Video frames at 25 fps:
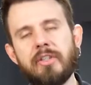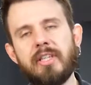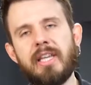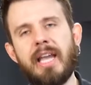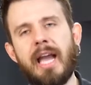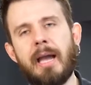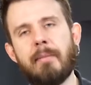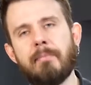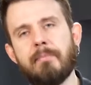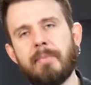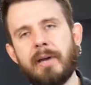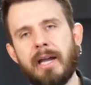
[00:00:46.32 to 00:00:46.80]
the
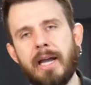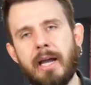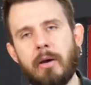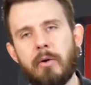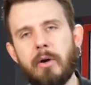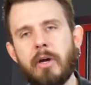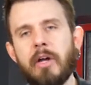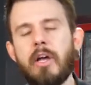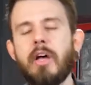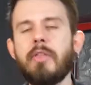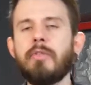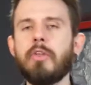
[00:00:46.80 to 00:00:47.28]
amp
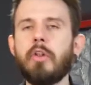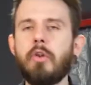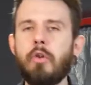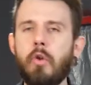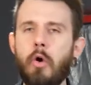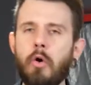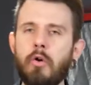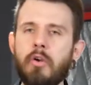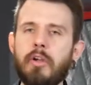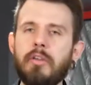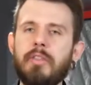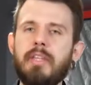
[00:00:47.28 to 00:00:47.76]
power, the
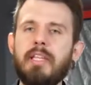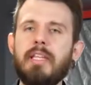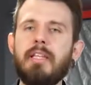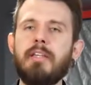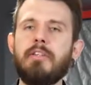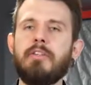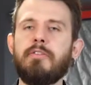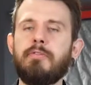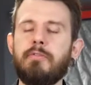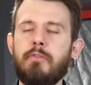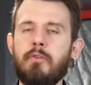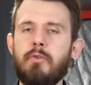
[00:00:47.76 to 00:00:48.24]
longer the
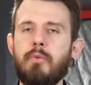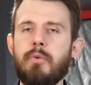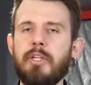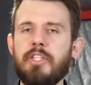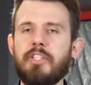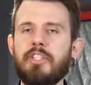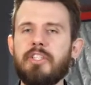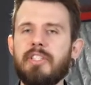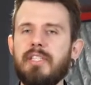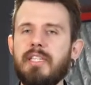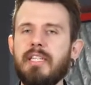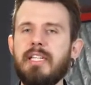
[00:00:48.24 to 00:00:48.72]
interval
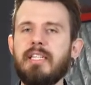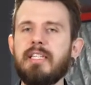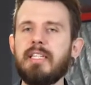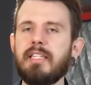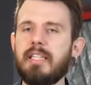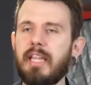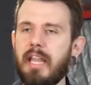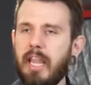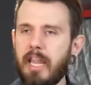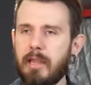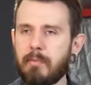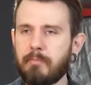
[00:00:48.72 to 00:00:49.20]
which is
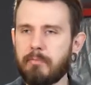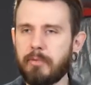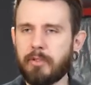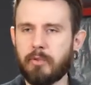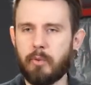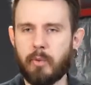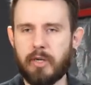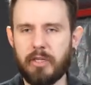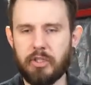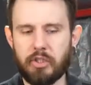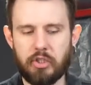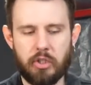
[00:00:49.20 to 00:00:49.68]
needed in
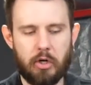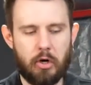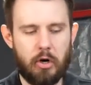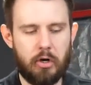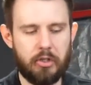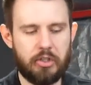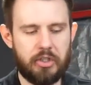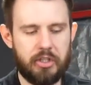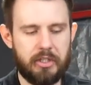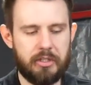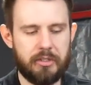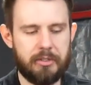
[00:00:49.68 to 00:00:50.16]
between
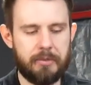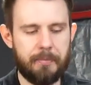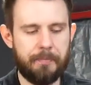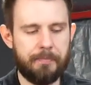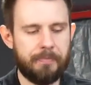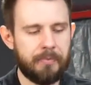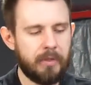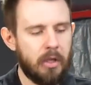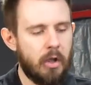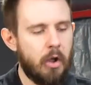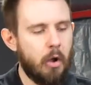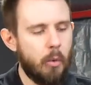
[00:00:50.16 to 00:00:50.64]
charges.
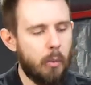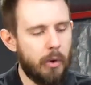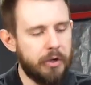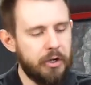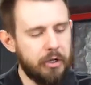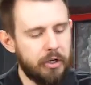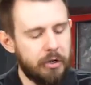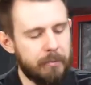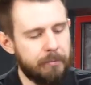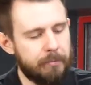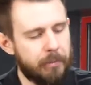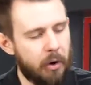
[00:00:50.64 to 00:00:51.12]
When
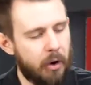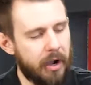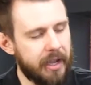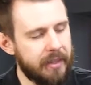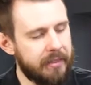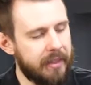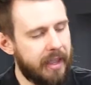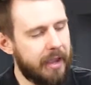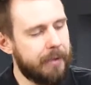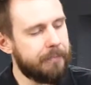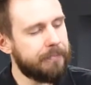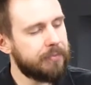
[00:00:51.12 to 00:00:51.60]
you combine
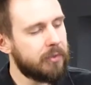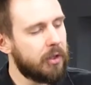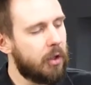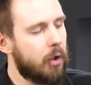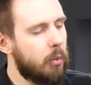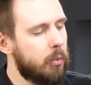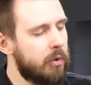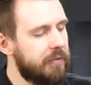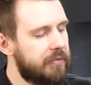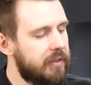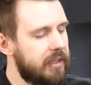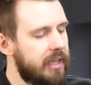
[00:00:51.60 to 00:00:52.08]
that
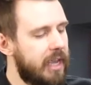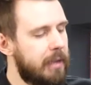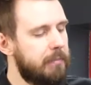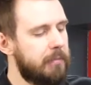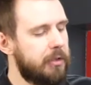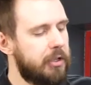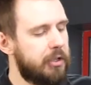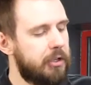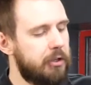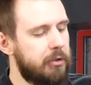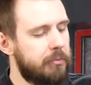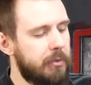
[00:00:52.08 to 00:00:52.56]
with the
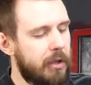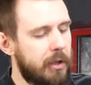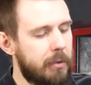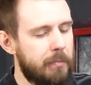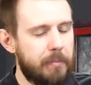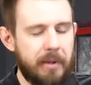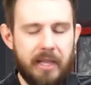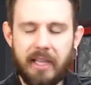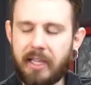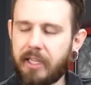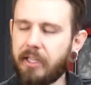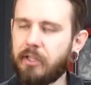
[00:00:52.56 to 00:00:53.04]
MQ
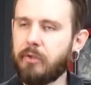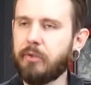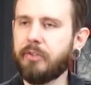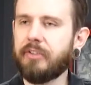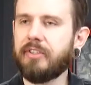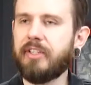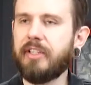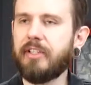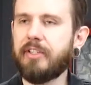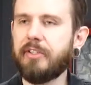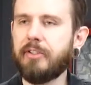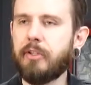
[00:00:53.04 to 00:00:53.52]
Pick Your
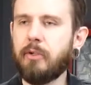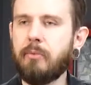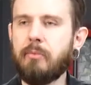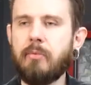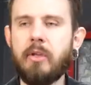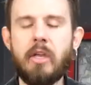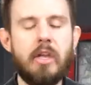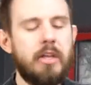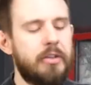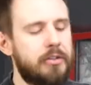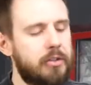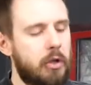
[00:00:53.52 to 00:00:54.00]
System,
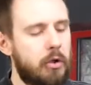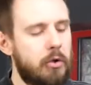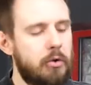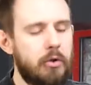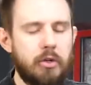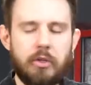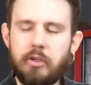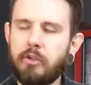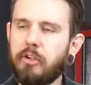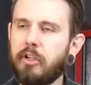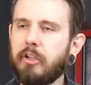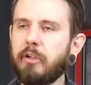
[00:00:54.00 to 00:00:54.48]
so
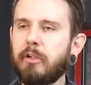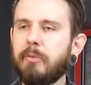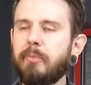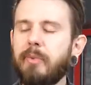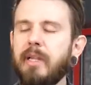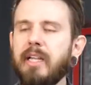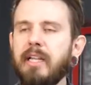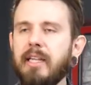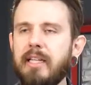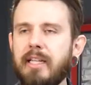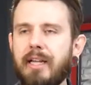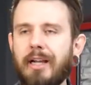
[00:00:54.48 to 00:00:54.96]
you can
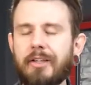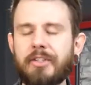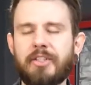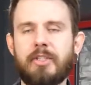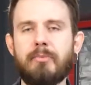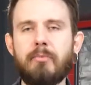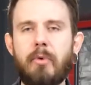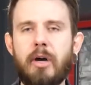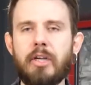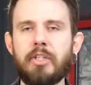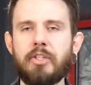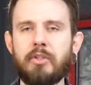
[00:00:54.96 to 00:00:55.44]
completely
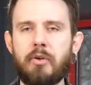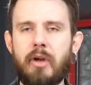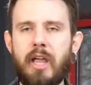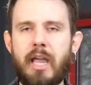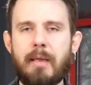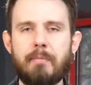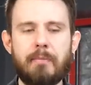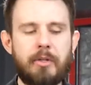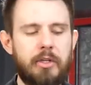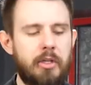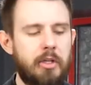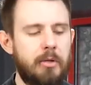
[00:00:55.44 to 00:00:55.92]
customize your
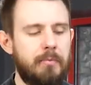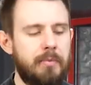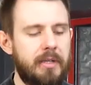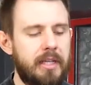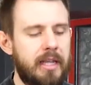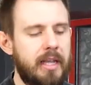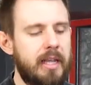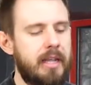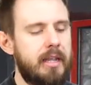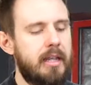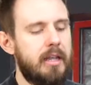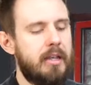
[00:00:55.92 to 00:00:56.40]
MQ
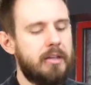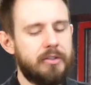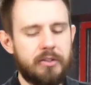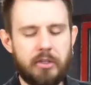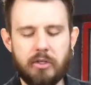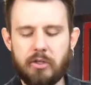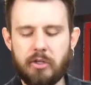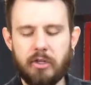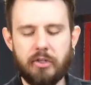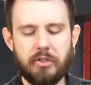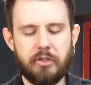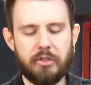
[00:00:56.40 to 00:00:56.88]
kit, so
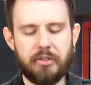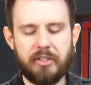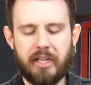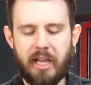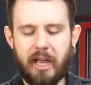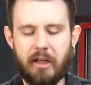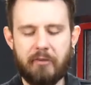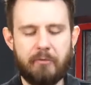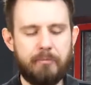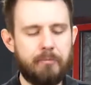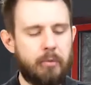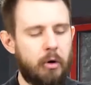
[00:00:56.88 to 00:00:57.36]
you can just
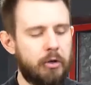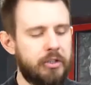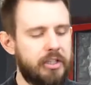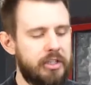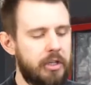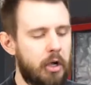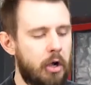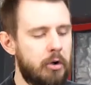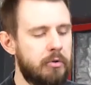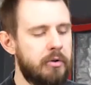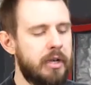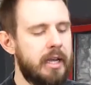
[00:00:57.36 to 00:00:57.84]
have
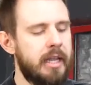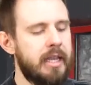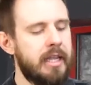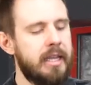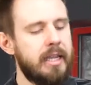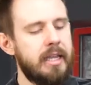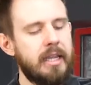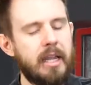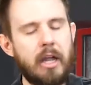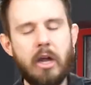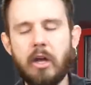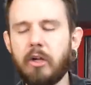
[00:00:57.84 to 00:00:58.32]
body
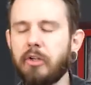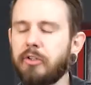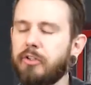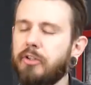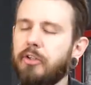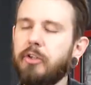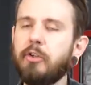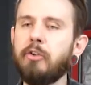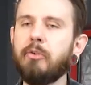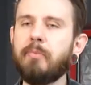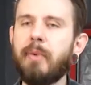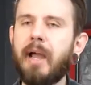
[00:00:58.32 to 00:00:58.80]
only,
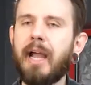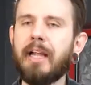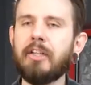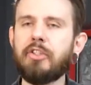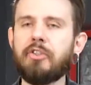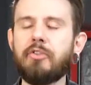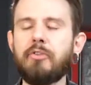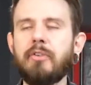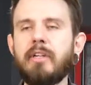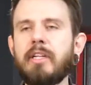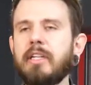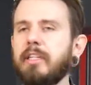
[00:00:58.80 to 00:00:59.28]
2
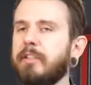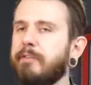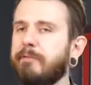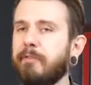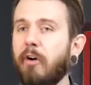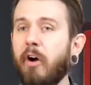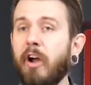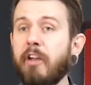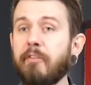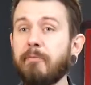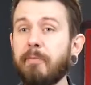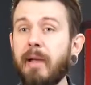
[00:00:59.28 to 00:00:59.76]
batteries,
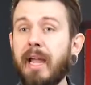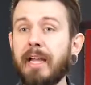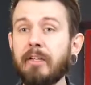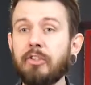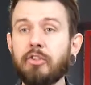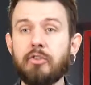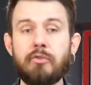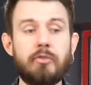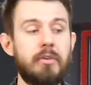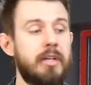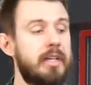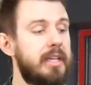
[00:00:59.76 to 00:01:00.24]
5
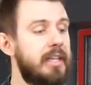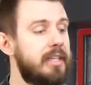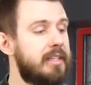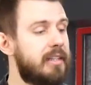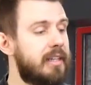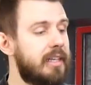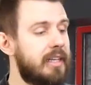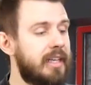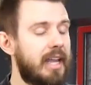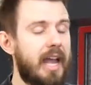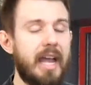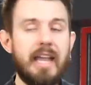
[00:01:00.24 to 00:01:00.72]
batteries,
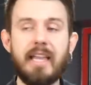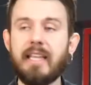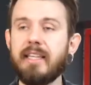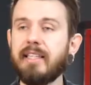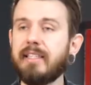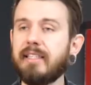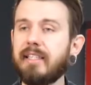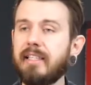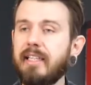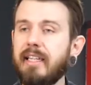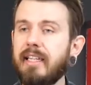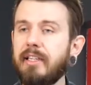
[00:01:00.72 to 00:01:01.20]
the
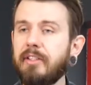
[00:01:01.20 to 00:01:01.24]
case, the